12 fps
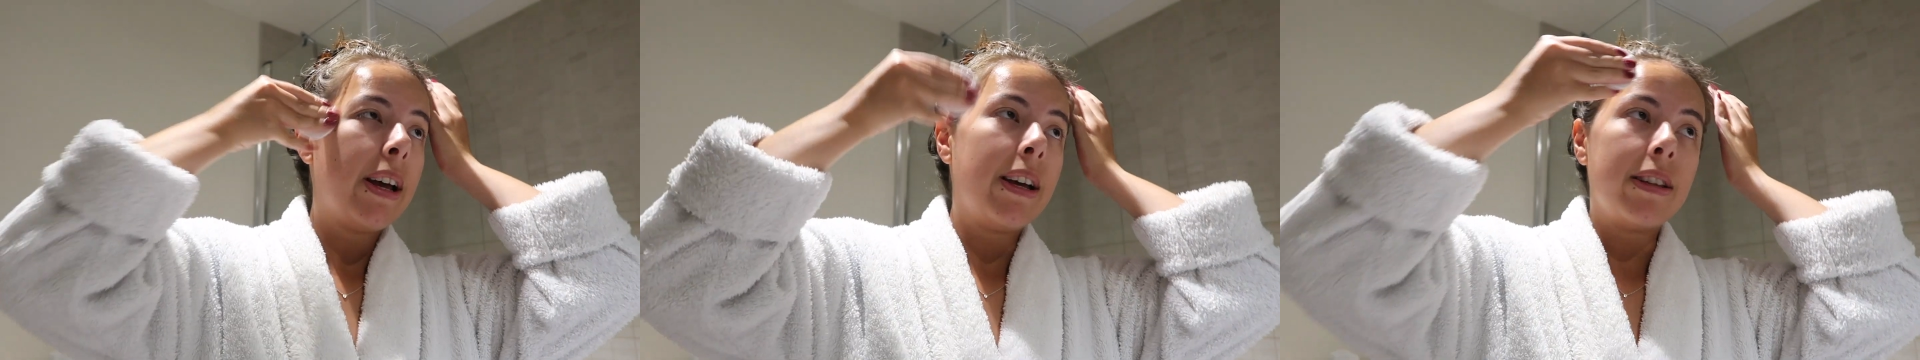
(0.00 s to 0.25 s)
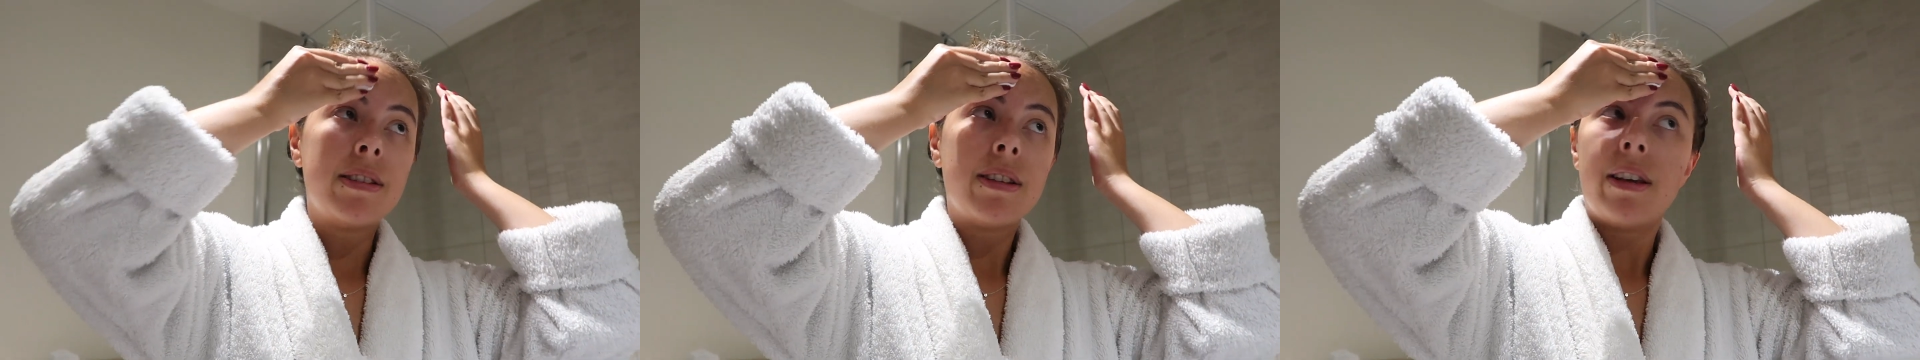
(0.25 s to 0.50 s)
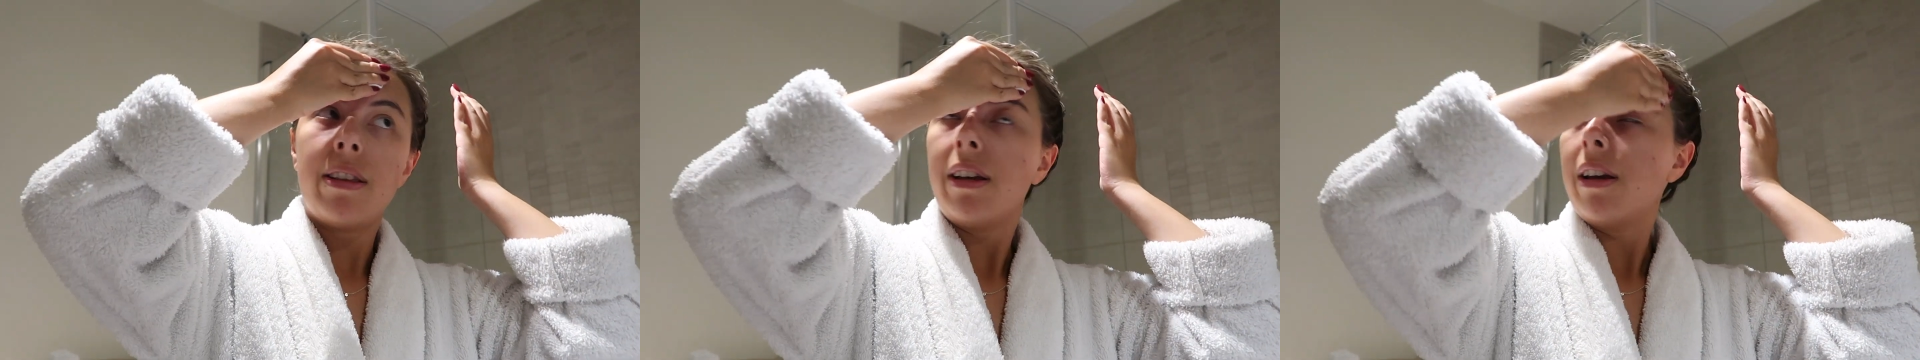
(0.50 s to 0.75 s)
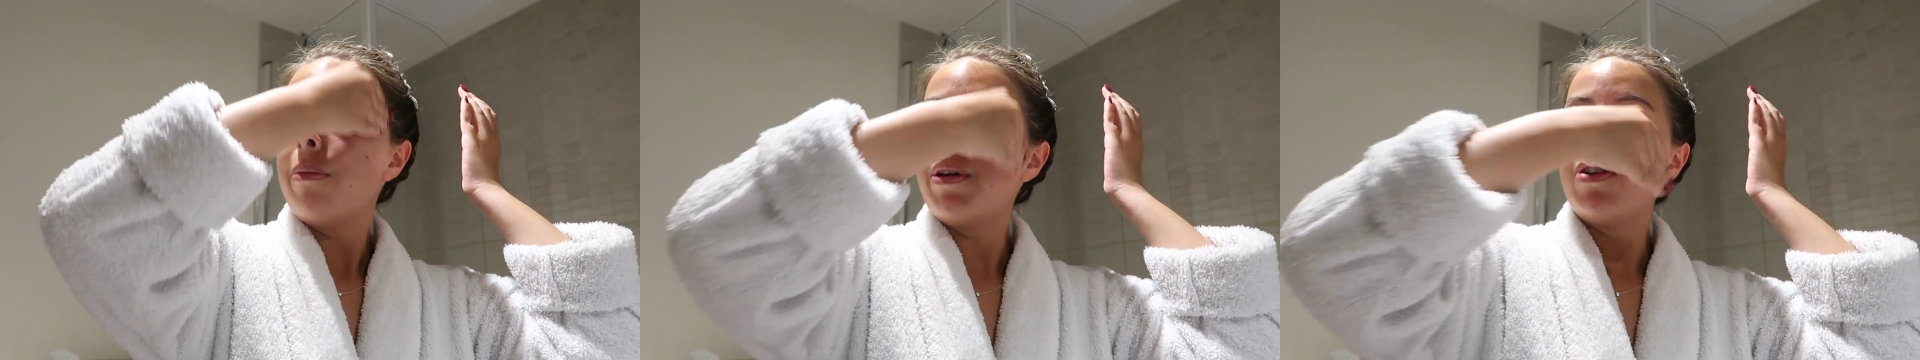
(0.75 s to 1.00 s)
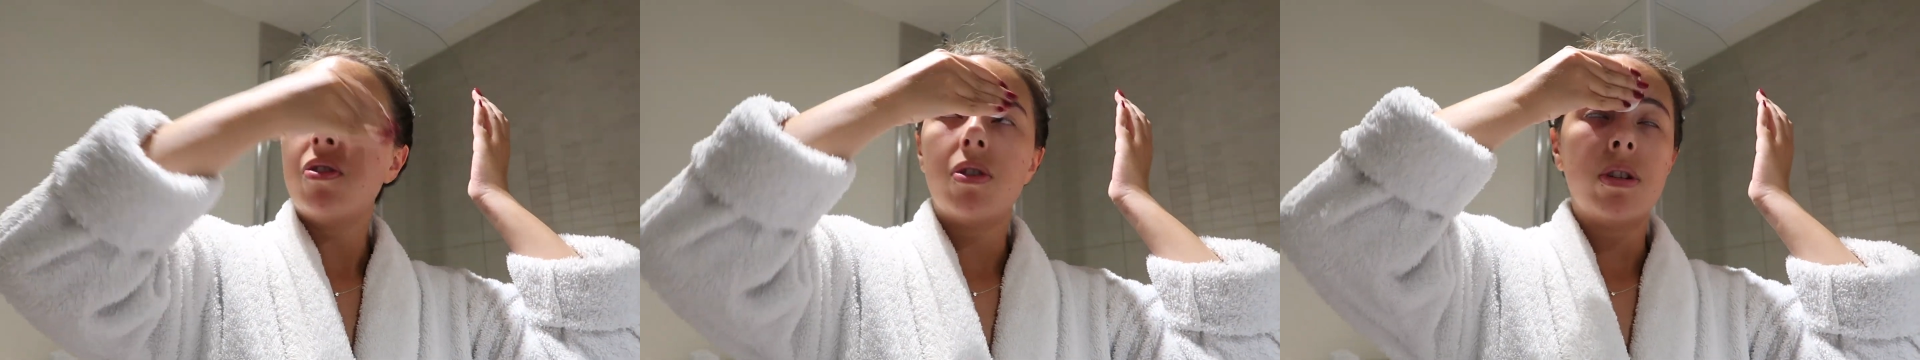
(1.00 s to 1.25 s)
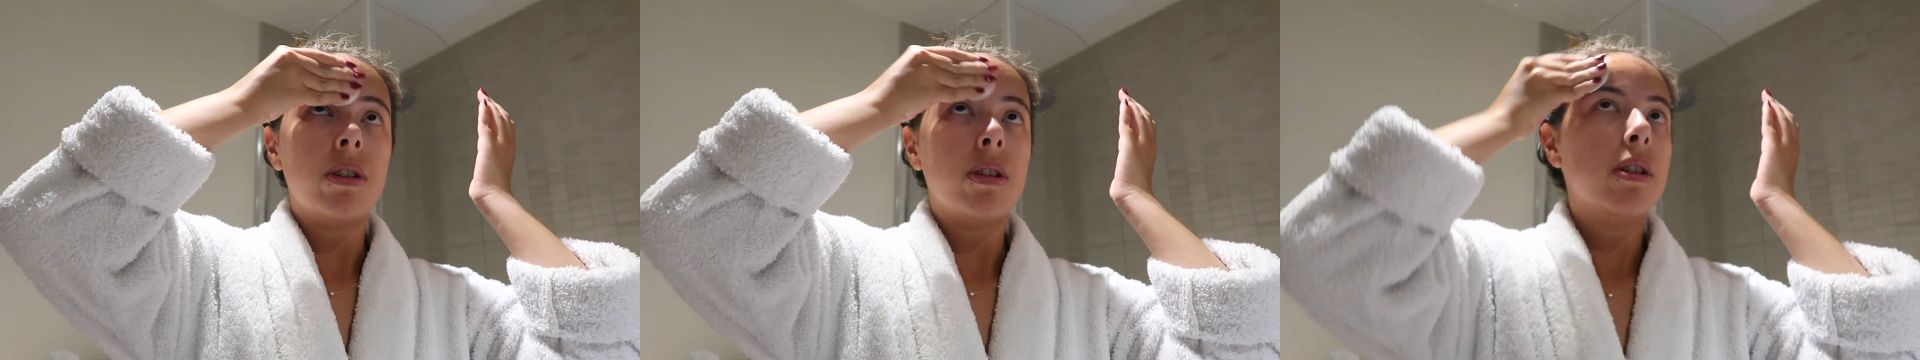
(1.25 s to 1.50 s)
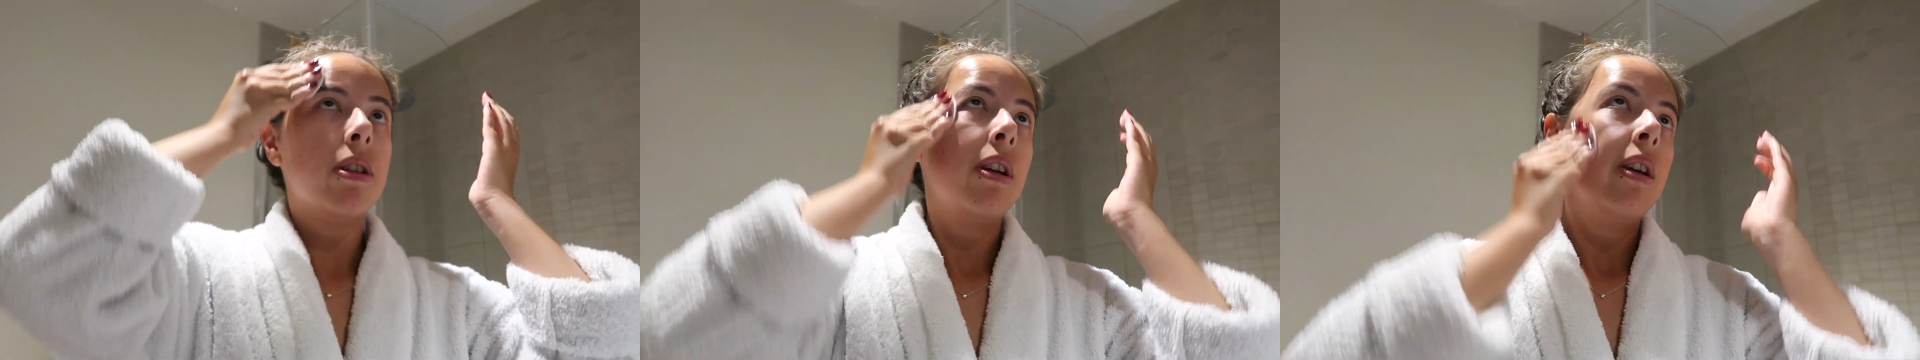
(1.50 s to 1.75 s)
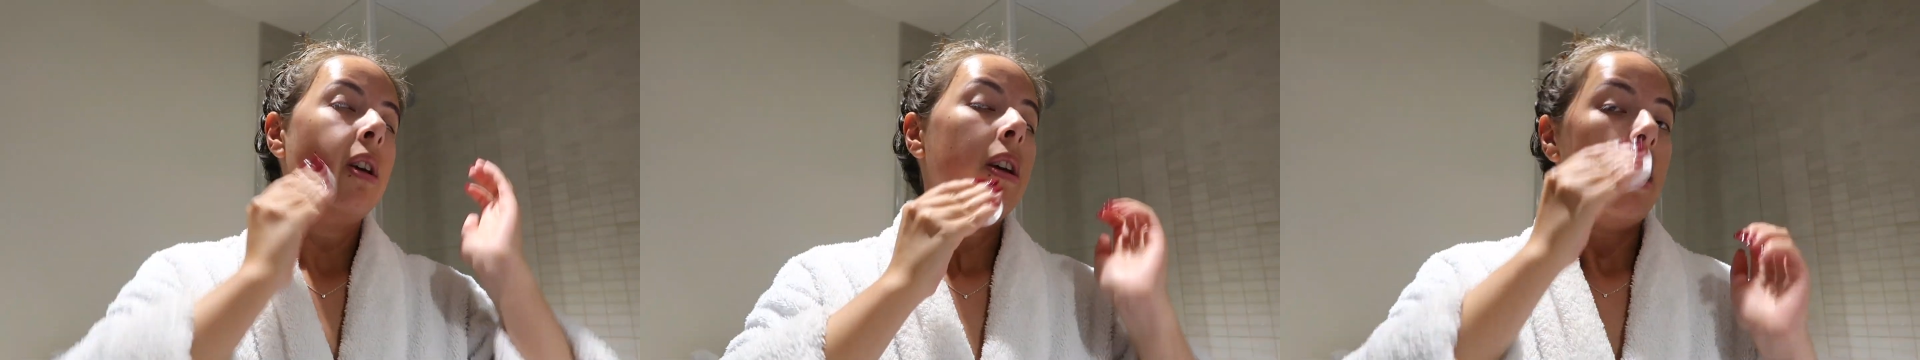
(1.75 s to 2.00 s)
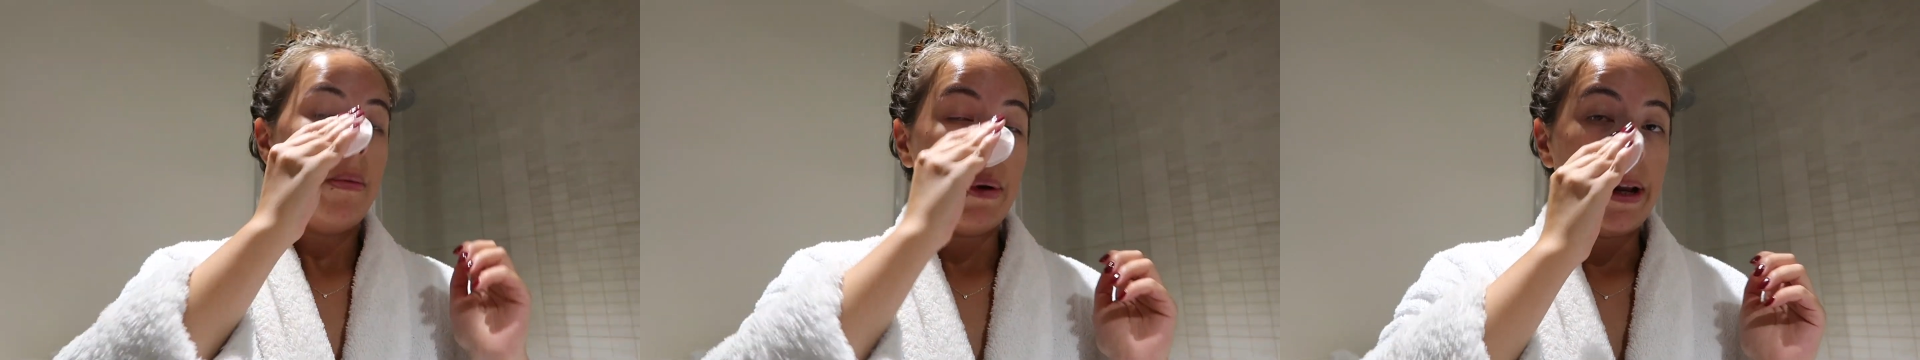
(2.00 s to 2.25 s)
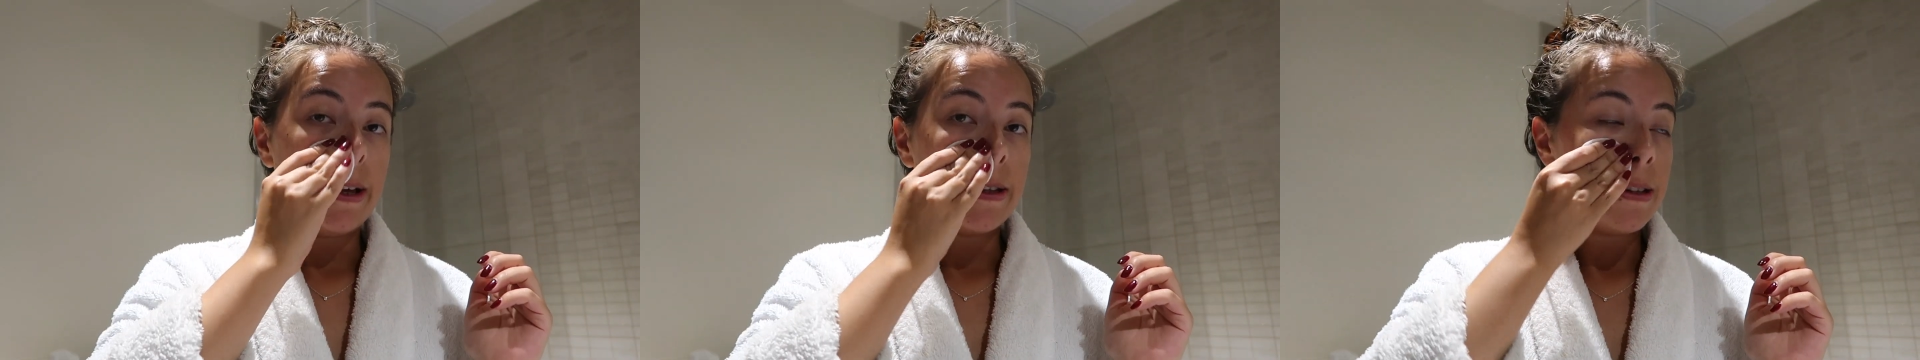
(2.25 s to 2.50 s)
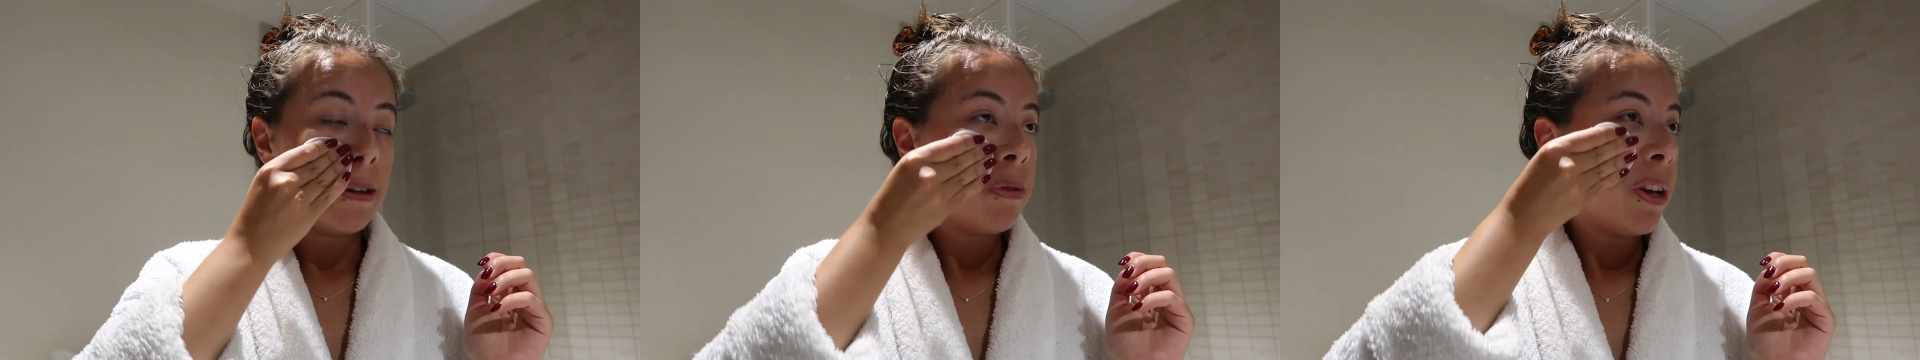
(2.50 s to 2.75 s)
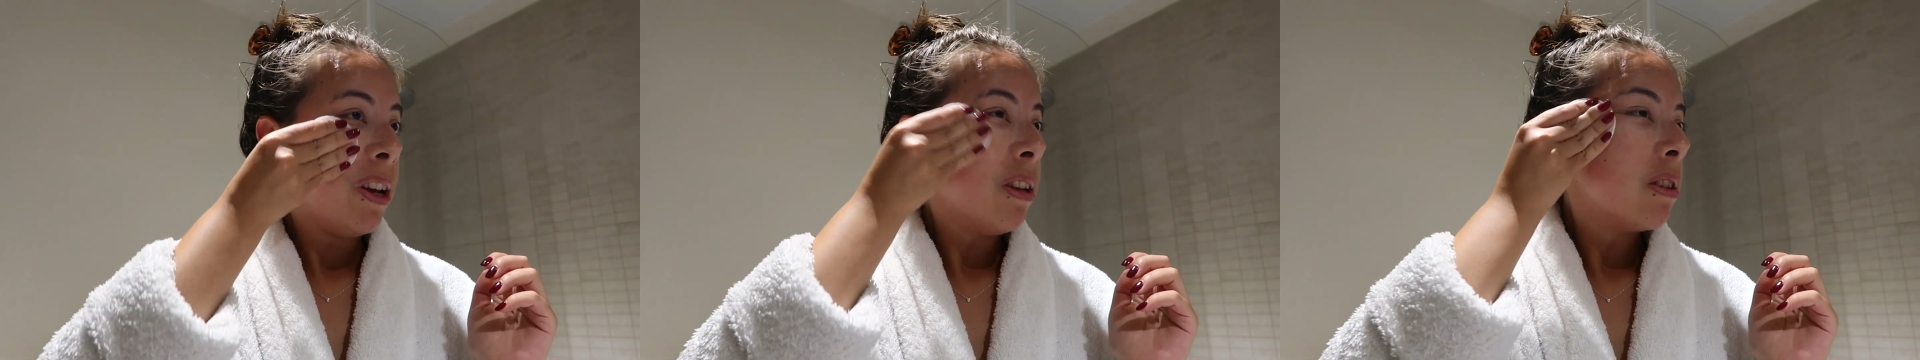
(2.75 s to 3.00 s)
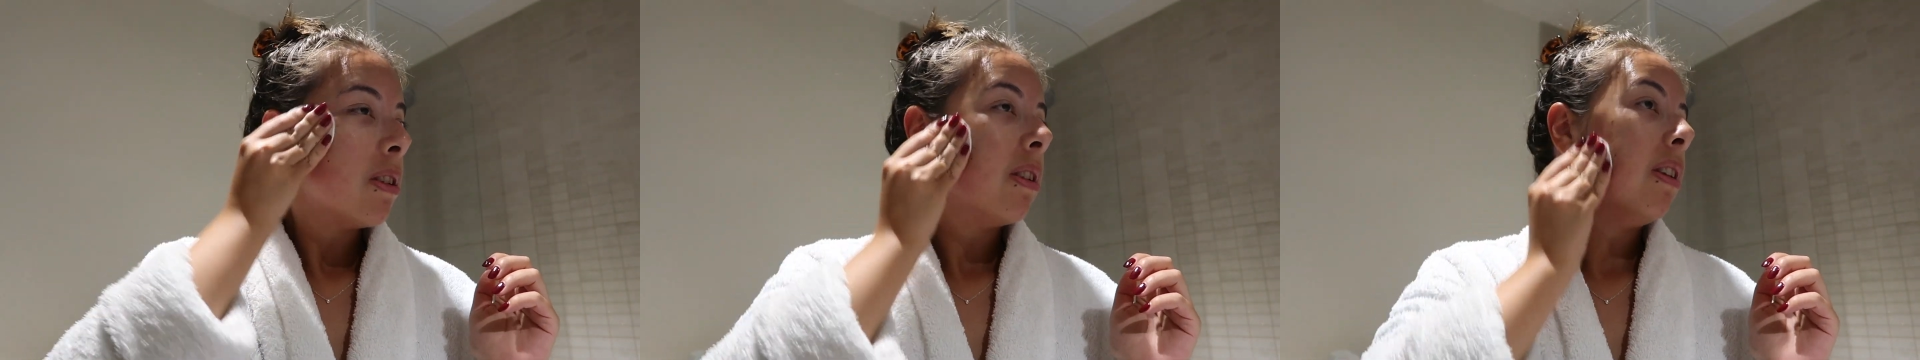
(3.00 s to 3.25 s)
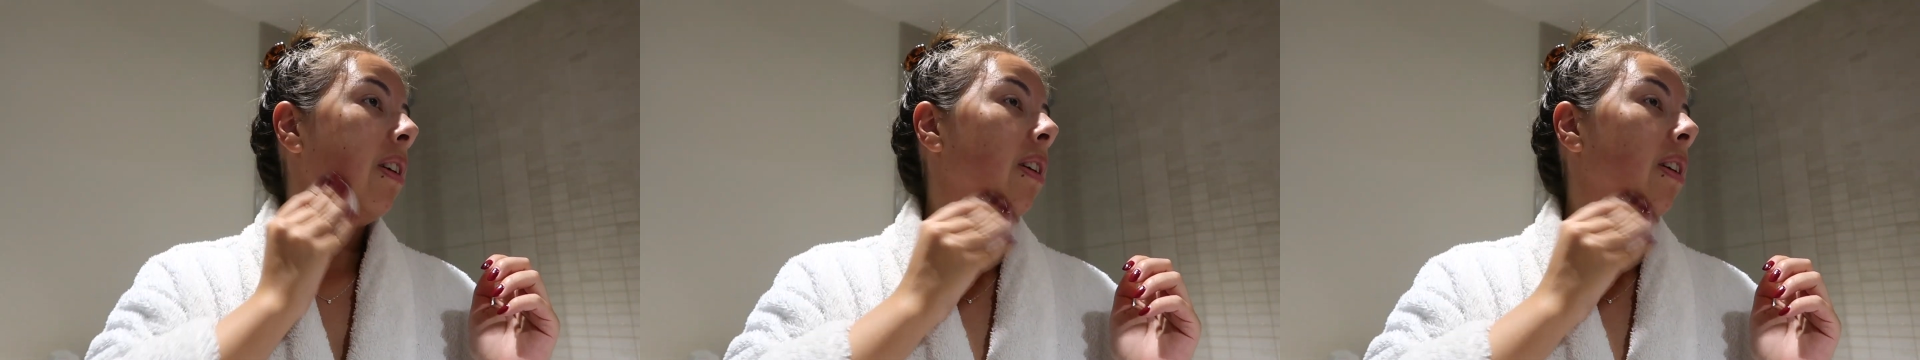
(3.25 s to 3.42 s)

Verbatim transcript: as I think I mentioned in my last update.